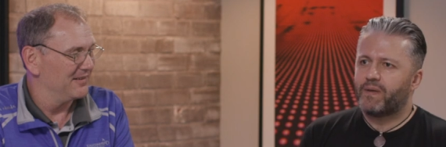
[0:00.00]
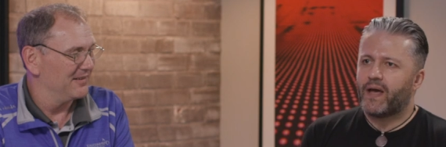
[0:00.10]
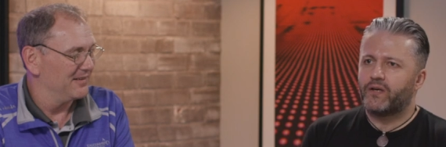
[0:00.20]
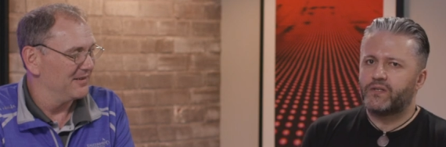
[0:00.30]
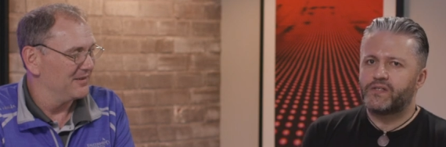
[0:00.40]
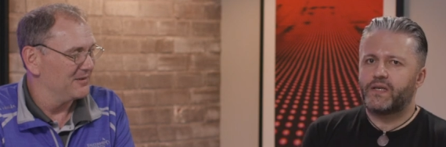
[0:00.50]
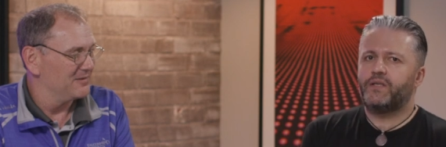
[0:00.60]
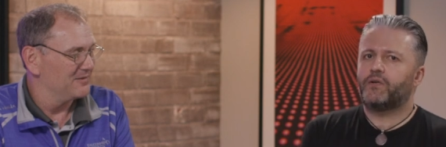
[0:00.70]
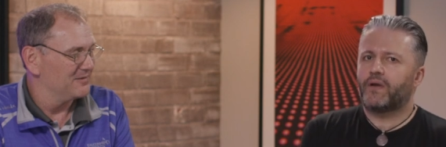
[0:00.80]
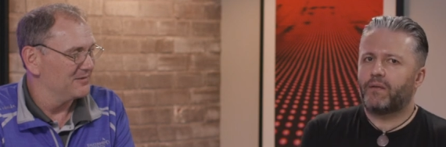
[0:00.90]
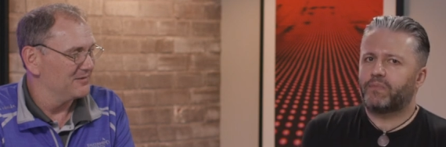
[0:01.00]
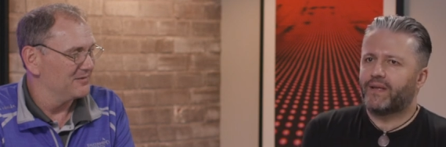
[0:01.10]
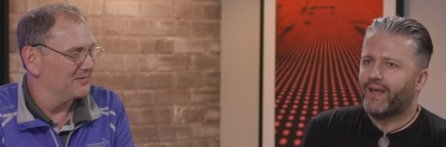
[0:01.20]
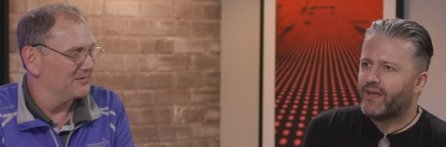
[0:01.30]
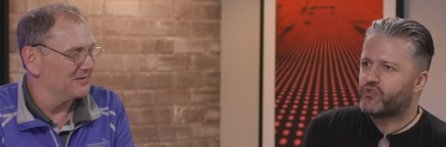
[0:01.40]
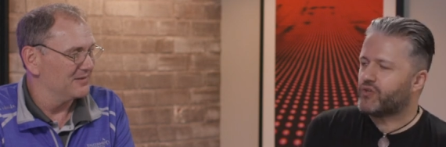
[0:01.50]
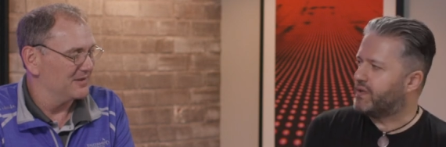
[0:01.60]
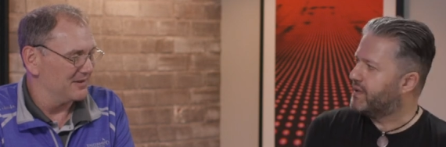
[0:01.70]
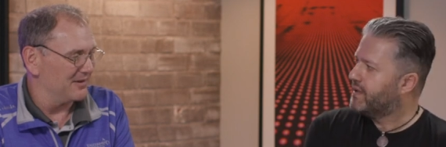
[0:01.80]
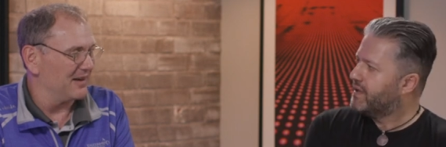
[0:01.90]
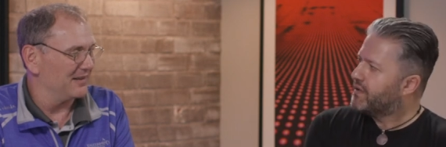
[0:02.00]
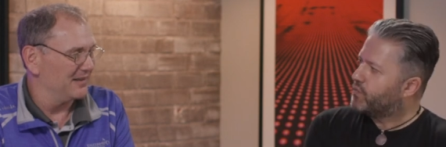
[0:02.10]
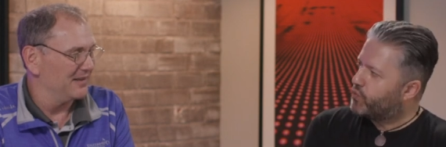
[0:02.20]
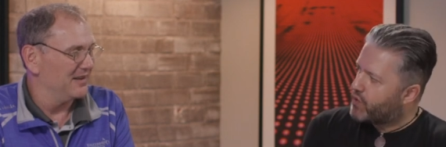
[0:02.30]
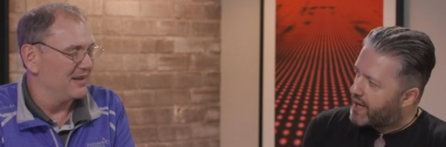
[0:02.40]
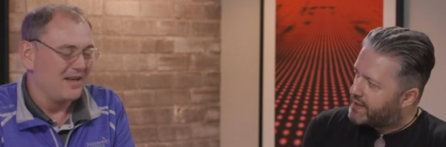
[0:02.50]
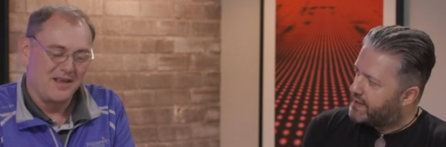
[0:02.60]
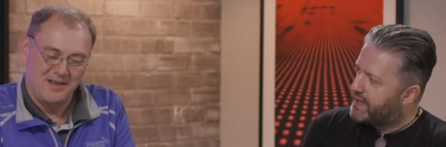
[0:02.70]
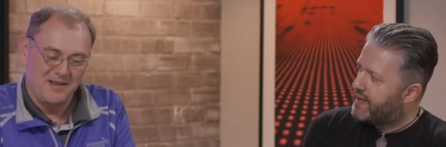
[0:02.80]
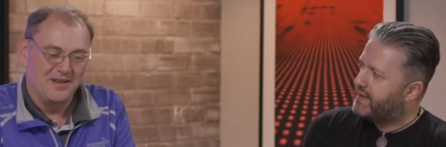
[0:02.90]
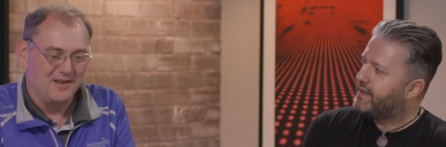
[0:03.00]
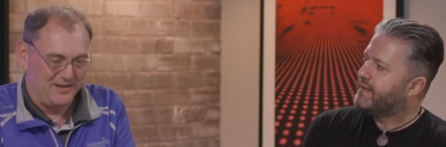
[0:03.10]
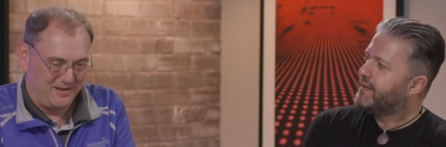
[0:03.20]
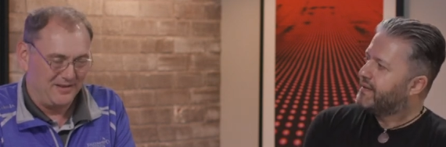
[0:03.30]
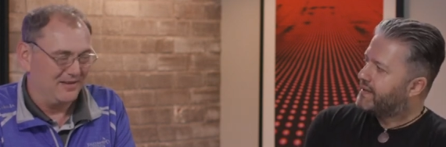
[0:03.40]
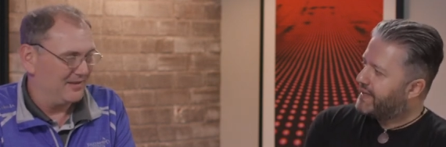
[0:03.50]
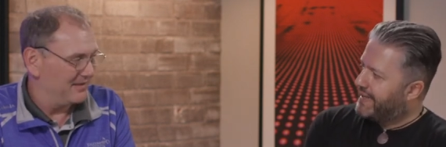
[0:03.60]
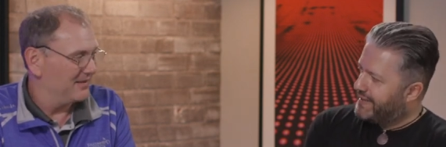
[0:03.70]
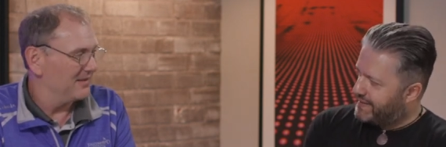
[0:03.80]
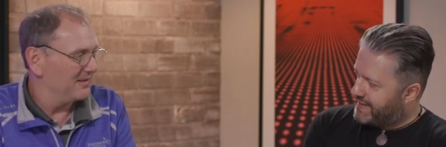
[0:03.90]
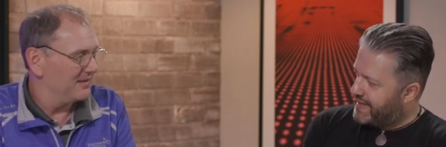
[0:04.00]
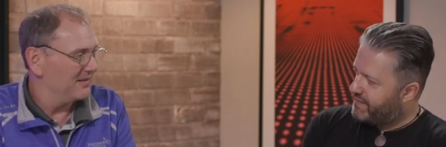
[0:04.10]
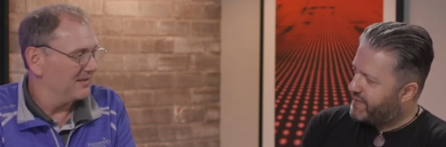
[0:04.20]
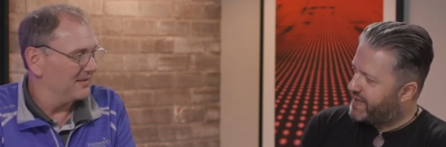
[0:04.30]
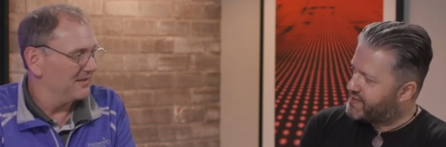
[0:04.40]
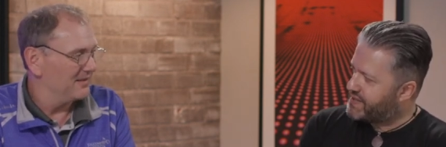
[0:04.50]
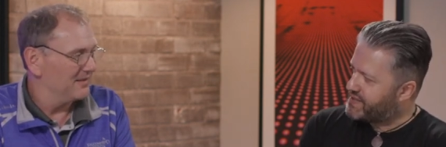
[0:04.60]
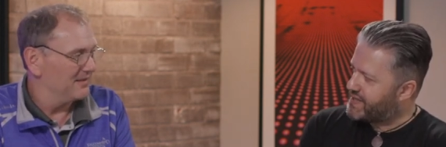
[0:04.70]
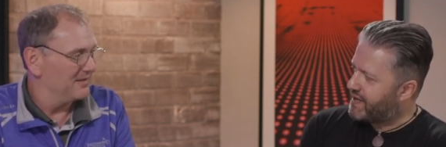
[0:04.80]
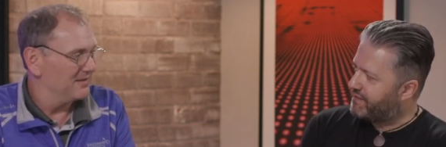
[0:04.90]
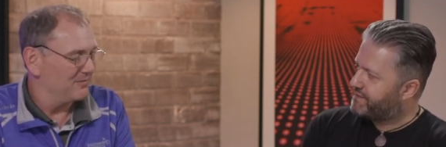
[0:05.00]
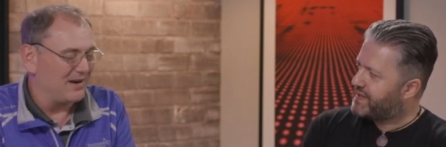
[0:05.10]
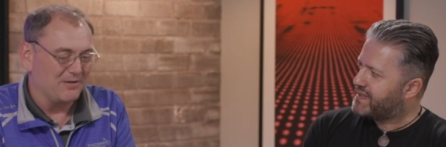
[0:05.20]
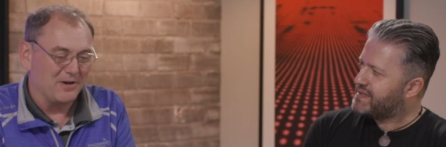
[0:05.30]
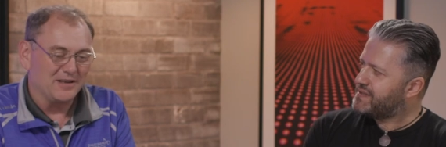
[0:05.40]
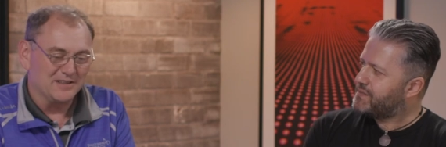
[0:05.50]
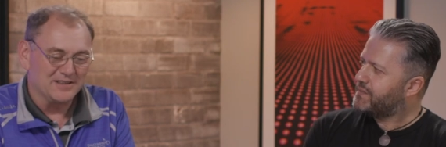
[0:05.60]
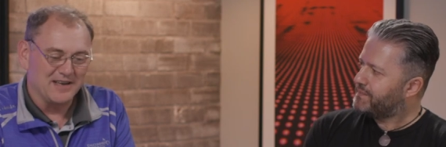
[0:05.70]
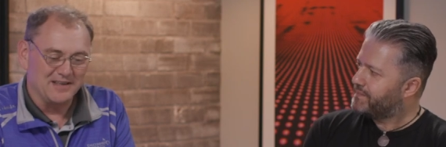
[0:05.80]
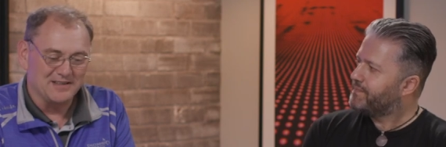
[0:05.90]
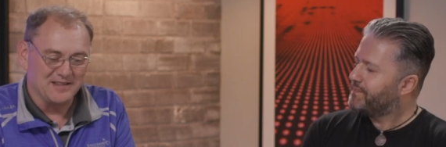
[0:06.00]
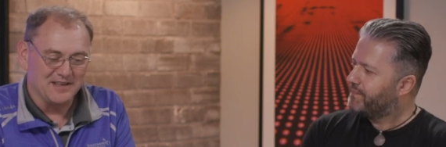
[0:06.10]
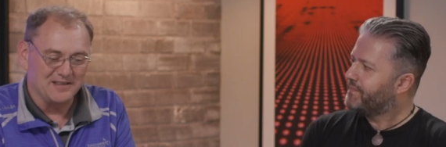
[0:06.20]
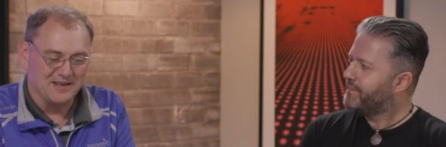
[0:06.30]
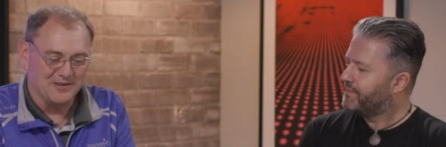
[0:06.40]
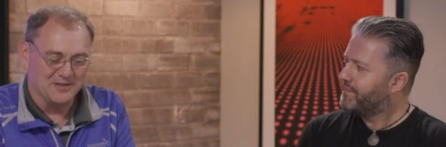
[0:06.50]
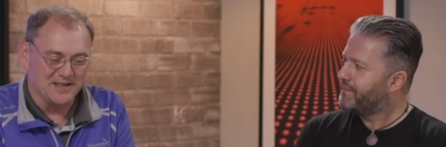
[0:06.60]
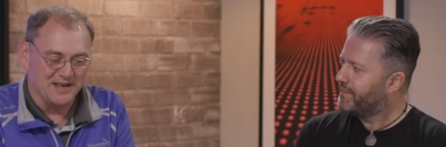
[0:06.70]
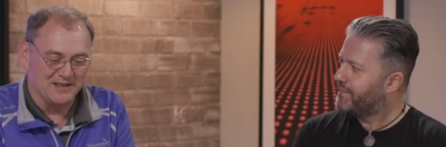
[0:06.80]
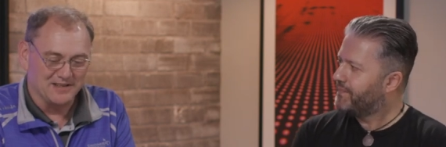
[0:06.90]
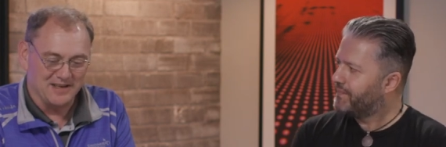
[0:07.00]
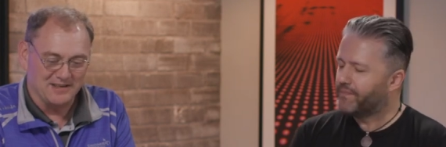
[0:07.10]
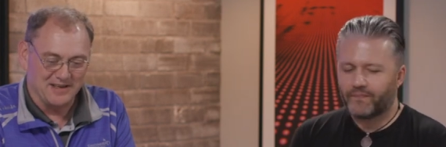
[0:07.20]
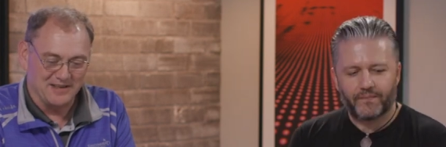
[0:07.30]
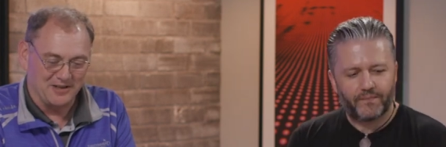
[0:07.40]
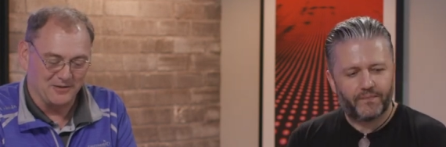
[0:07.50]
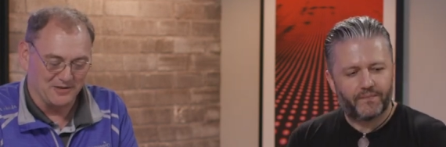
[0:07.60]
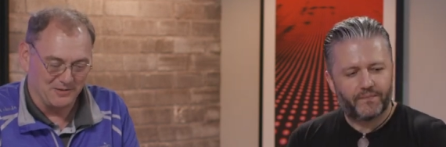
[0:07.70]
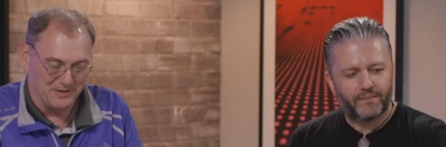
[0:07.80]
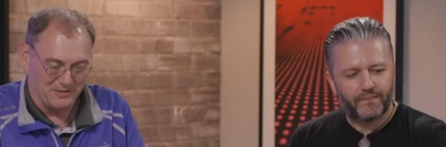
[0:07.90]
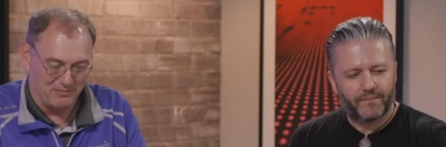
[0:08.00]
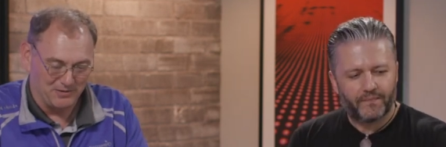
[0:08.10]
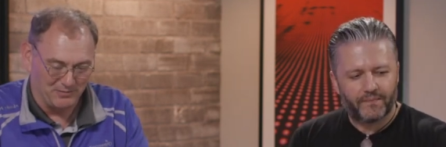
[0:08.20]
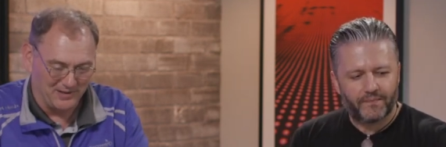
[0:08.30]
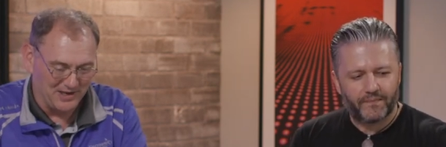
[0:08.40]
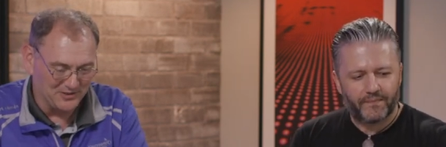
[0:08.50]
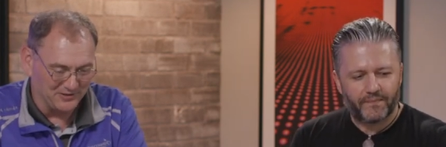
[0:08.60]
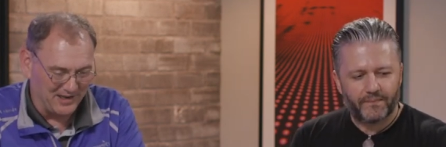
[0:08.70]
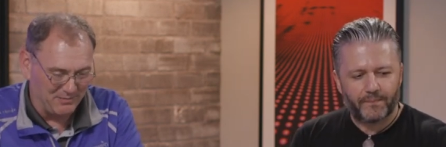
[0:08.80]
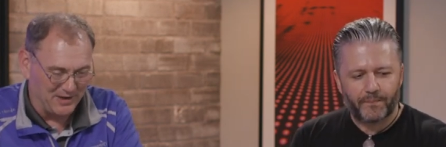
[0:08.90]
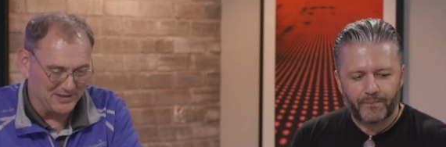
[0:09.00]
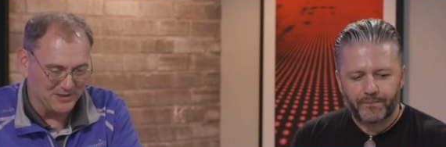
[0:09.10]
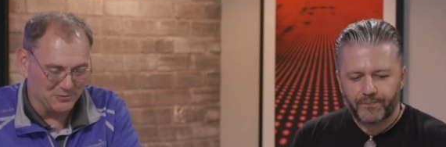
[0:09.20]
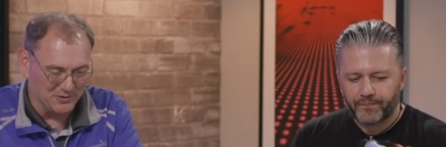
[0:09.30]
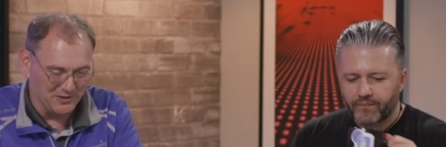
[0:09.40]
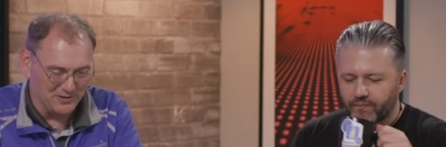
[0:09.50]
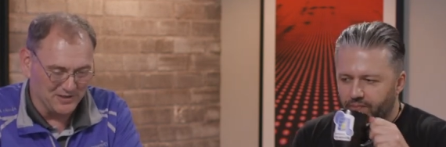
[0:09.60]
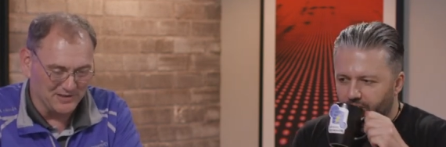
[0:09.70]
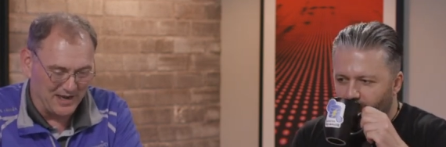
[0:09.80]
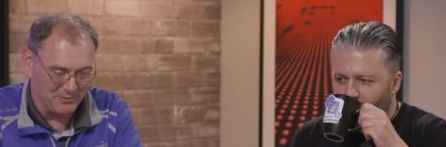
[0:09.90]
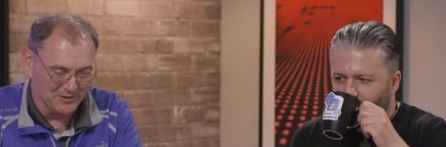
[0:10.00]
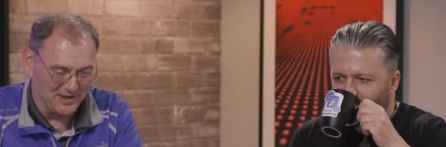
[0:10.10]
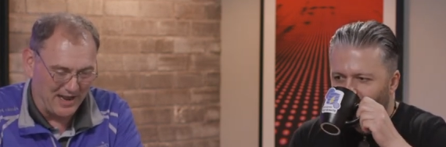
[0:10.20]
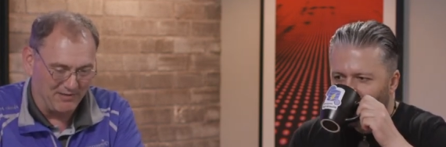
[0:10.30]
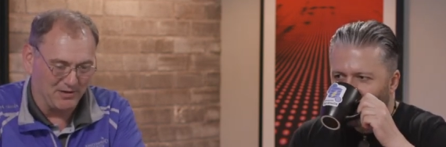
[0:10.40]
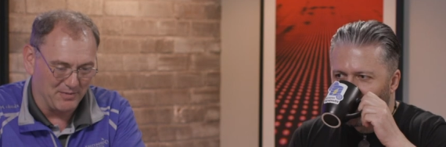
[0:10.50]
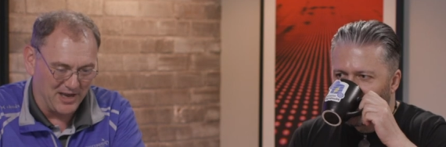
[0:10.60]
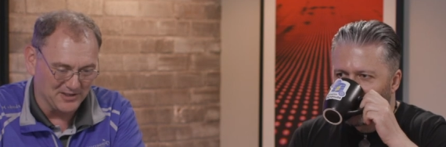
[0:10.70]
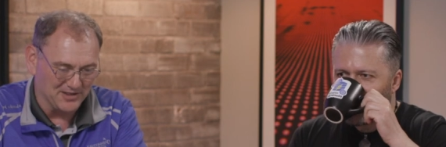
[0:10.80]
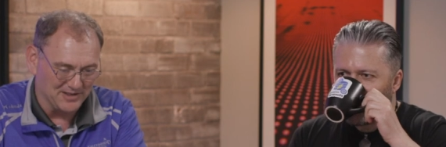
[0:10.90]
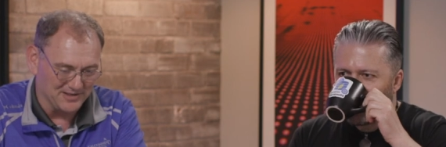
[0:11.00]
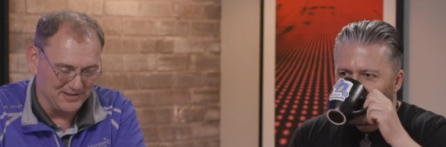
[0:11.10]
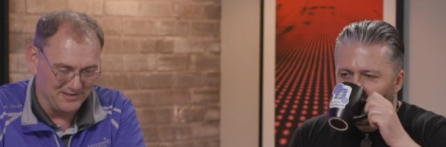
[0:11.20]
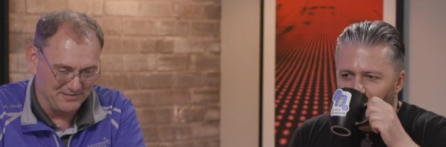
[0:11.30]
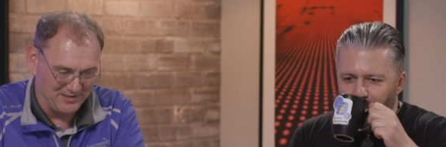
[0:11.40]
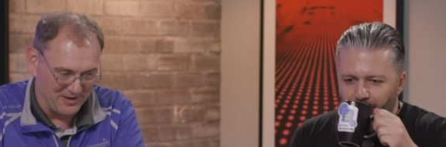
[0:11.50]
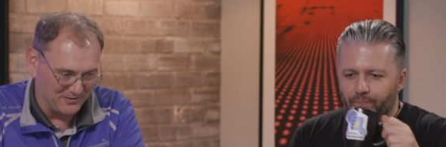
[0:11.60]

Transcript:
Speaker 1: patterns in your application Correct. rather than in the database itself. Right. That's, well, it's
Speaker 2: a, it's a thing to understand is that uh, you know with with relational databases we're used to tables that have homogenous you